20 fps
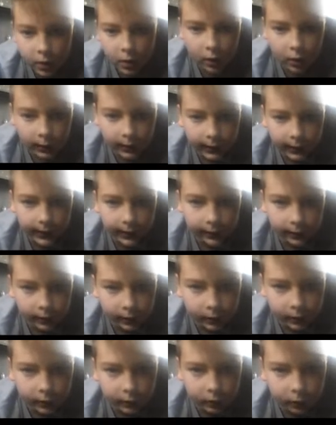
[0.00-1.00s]
Okay.
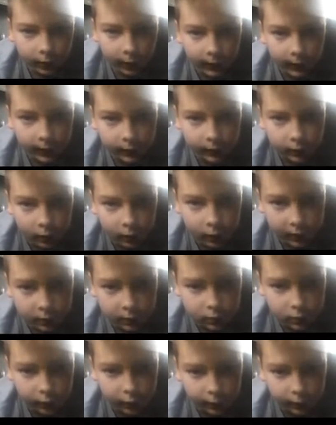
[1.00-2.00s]
Right, cover
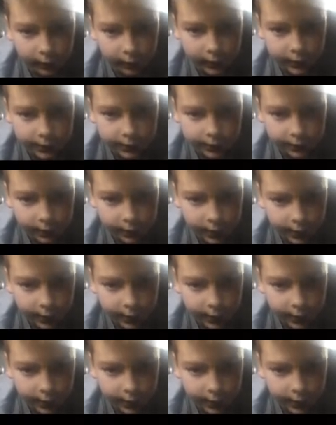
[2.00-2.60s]
us.